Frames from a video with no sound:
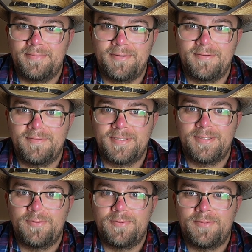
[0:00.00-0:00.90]
Nerf is
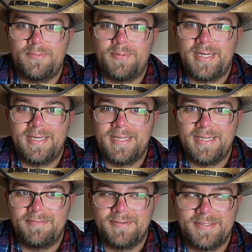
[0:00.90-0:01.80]
cool. Why did I
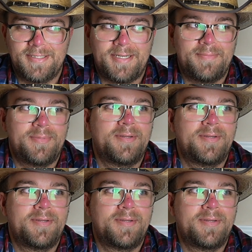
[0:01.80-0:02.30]
ever stop?